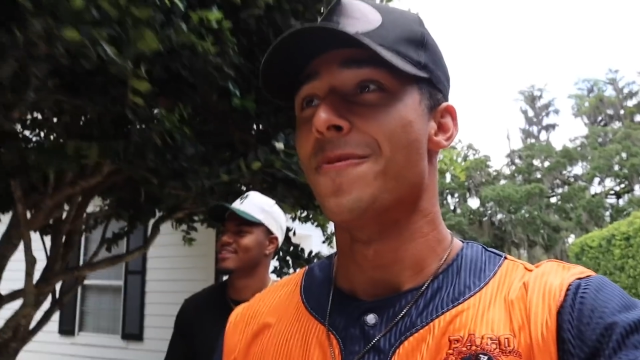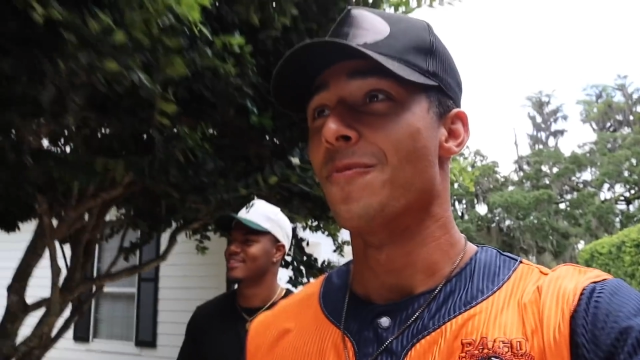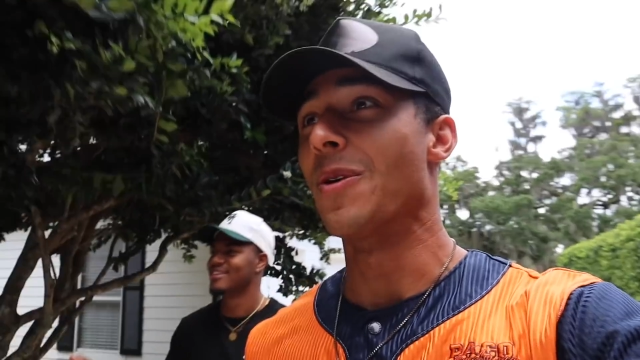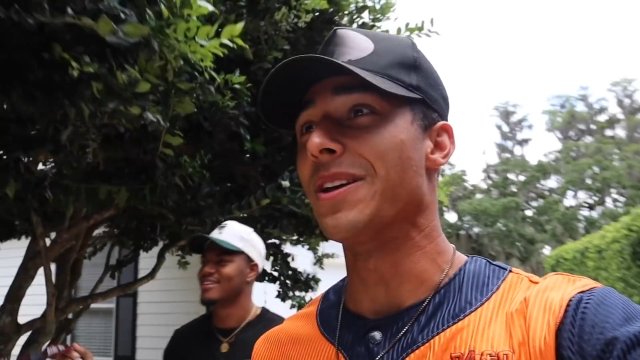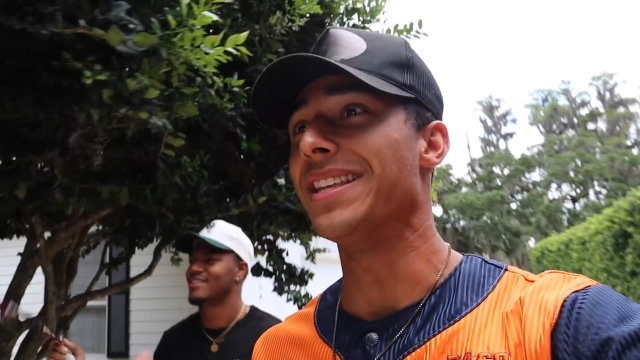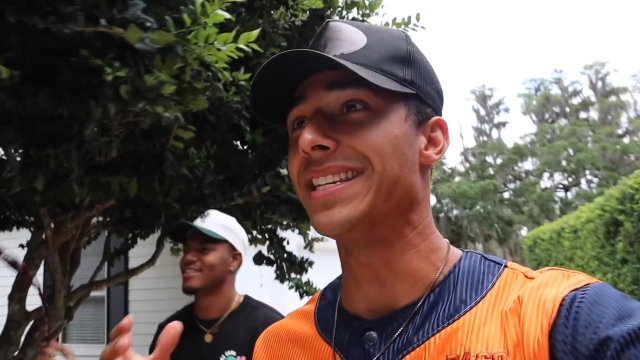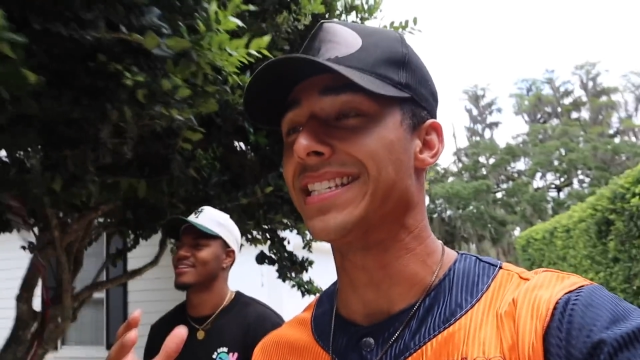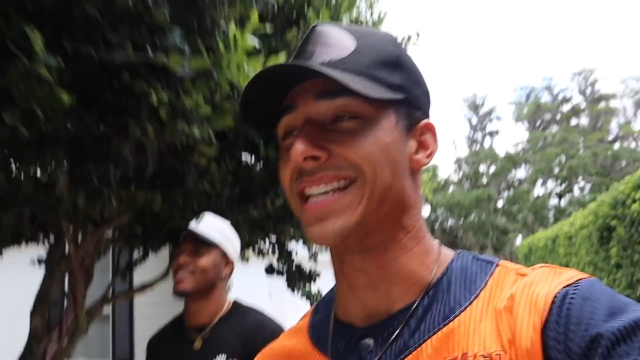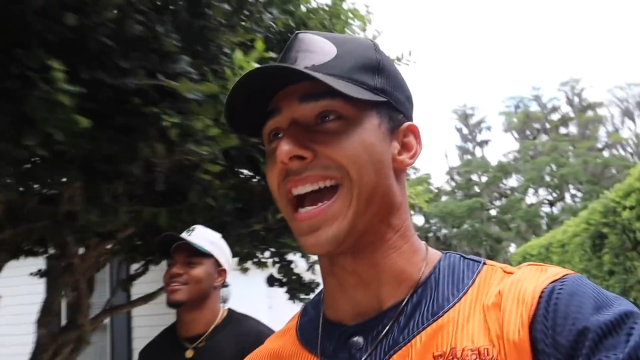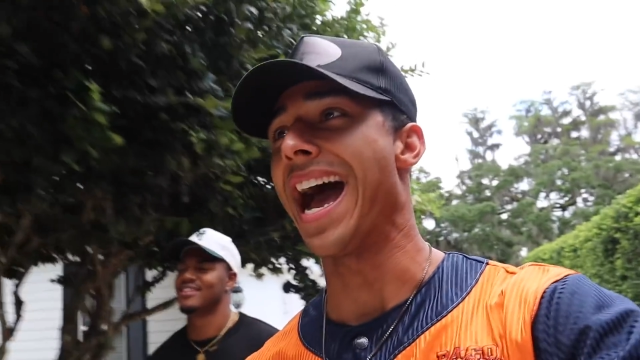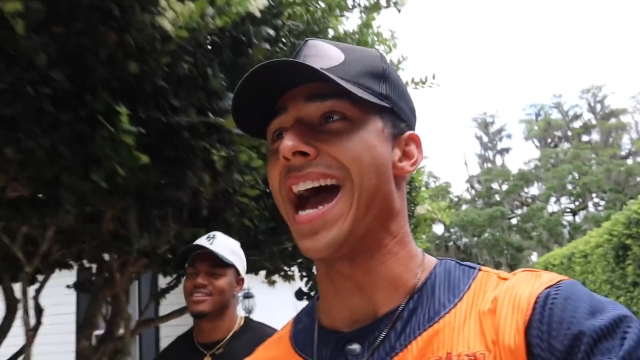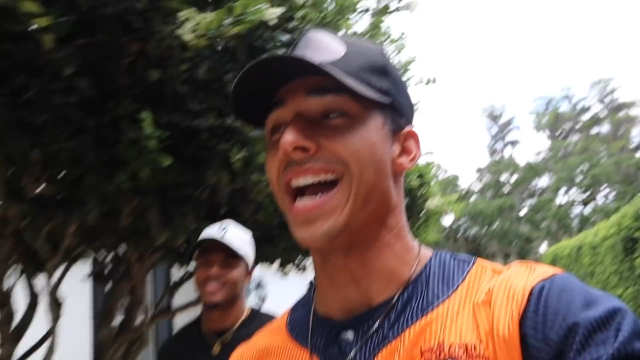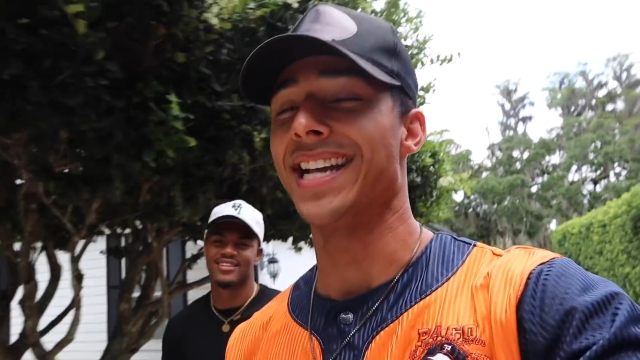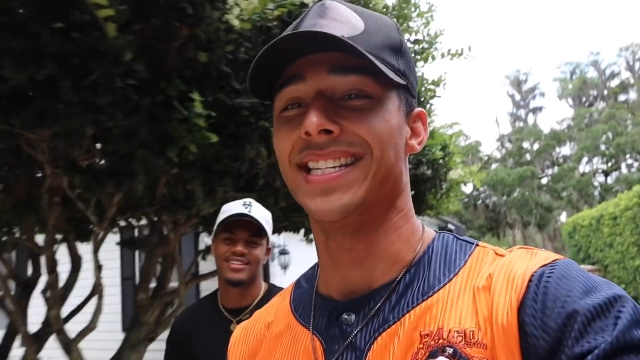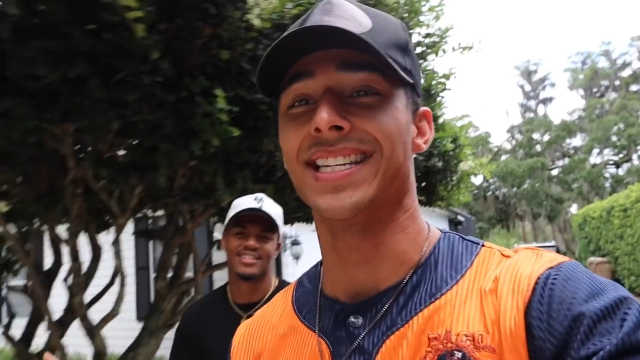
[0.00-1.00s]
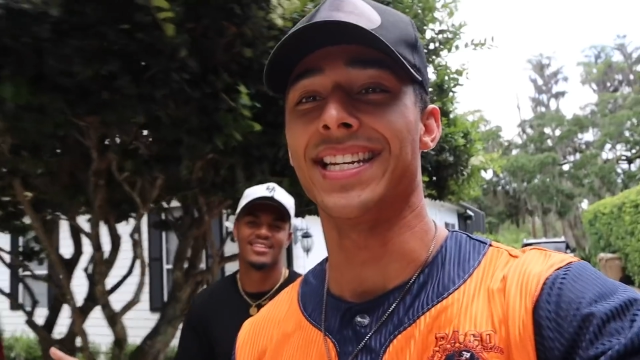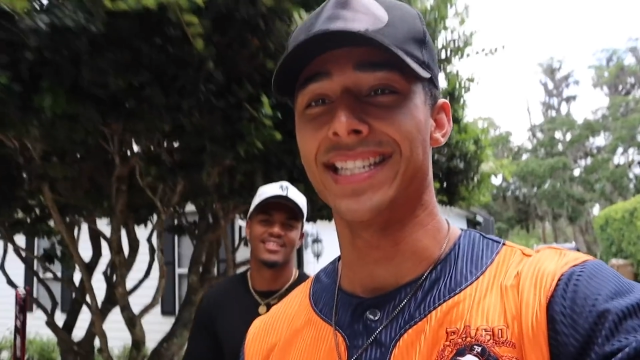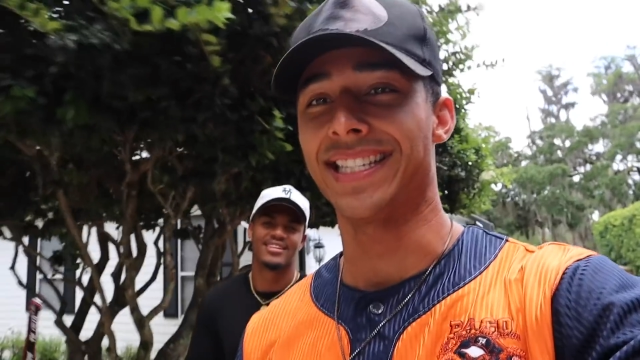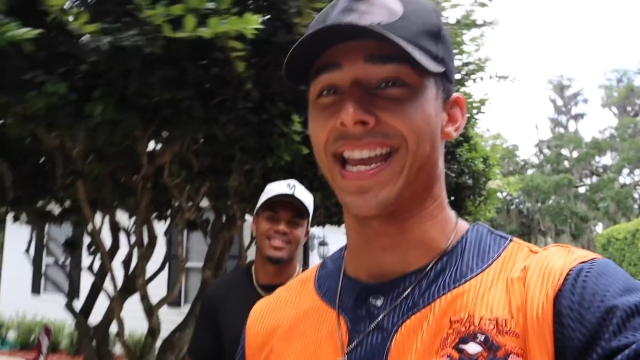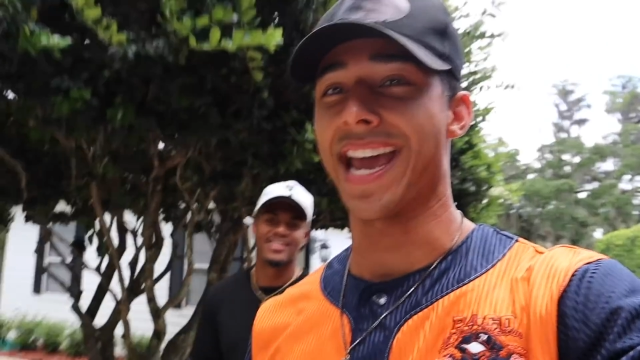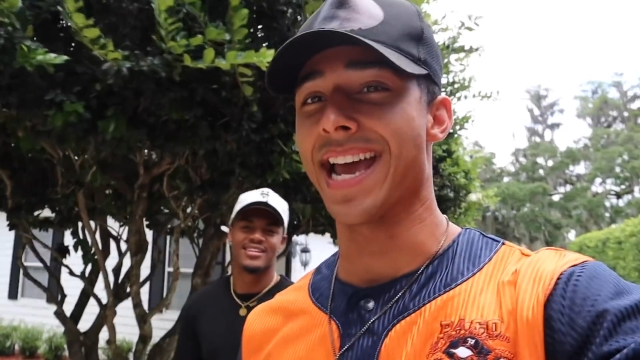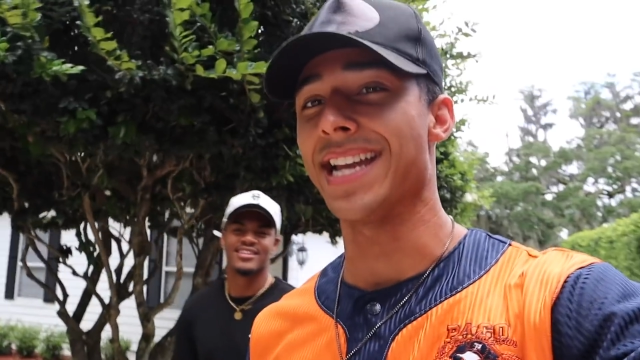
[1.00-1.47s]
Speaker 1: where this guy did a
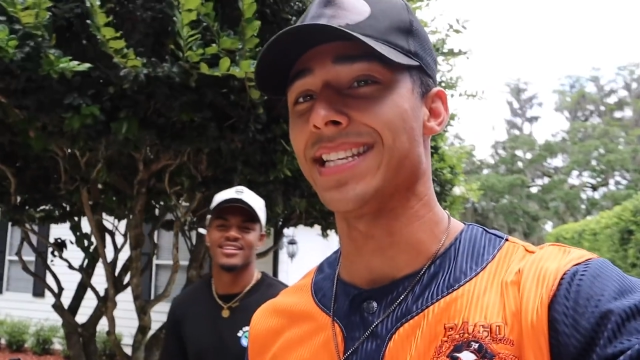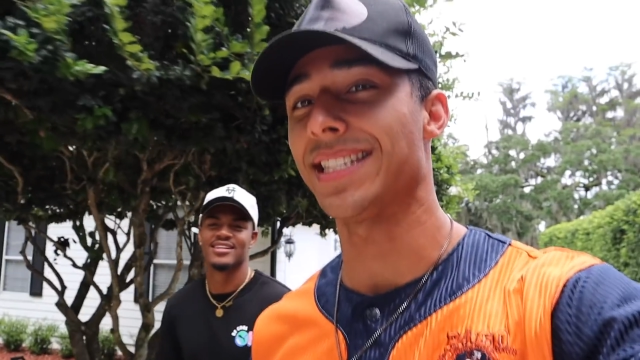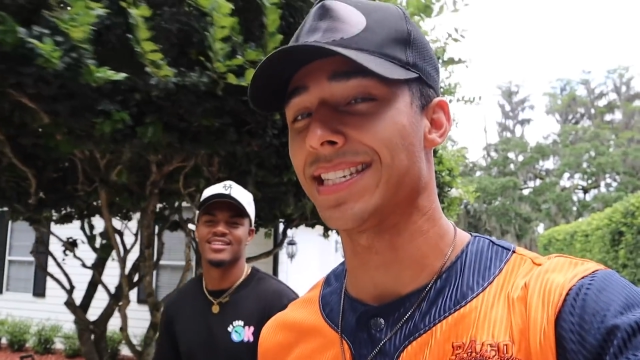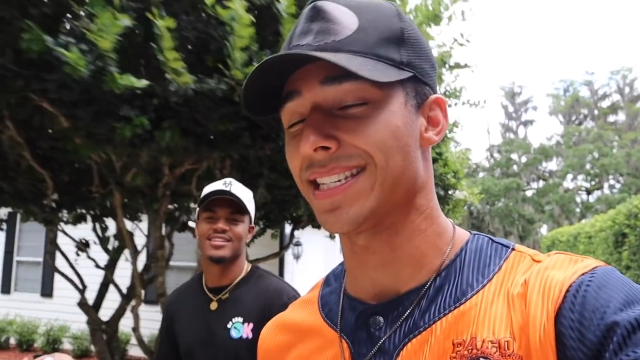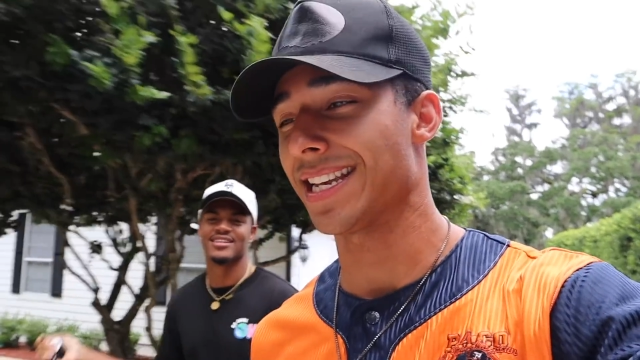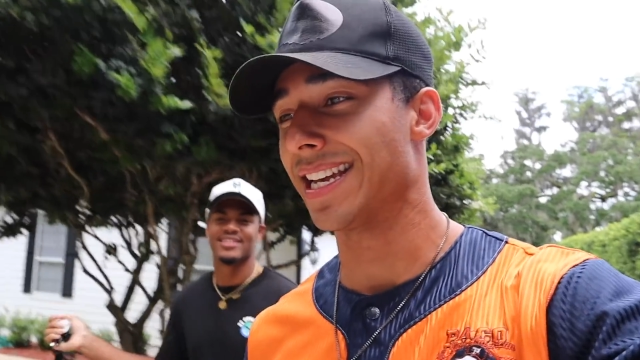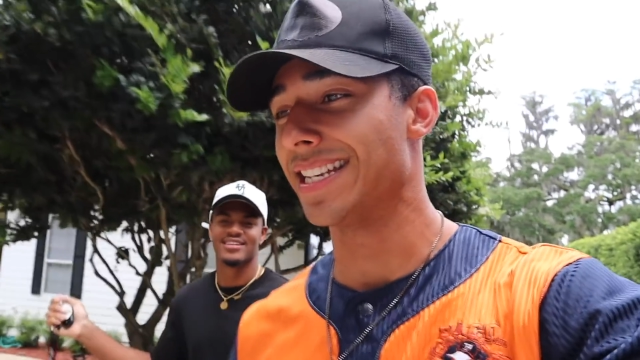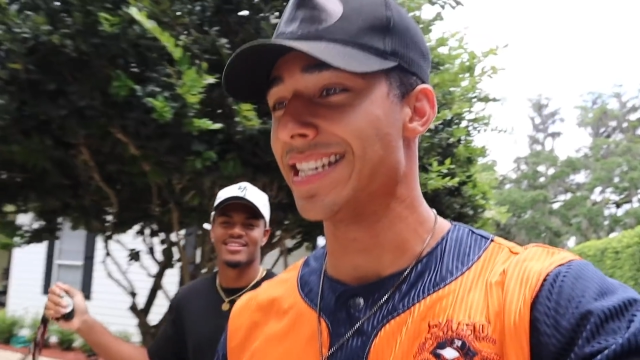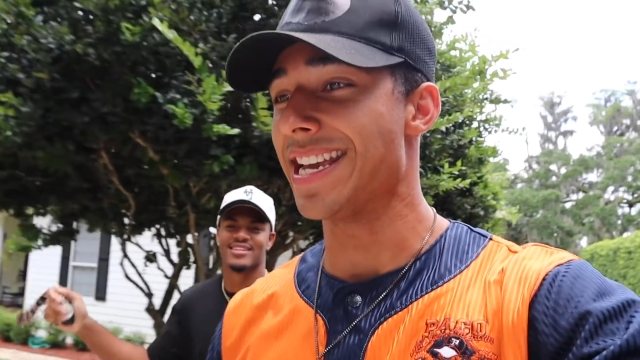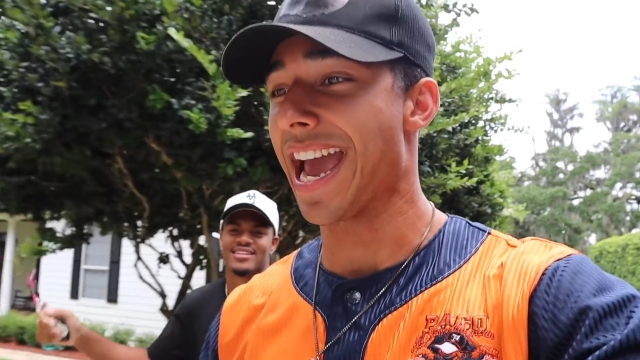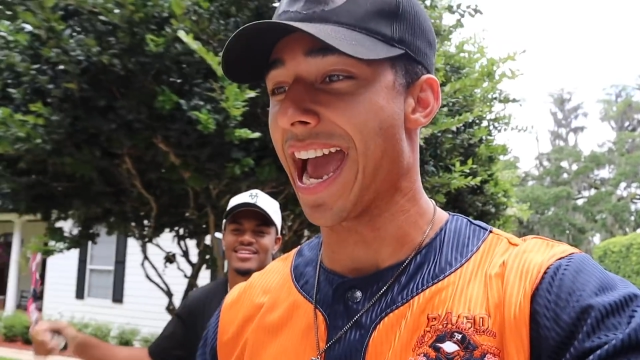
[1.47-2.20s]
dance and he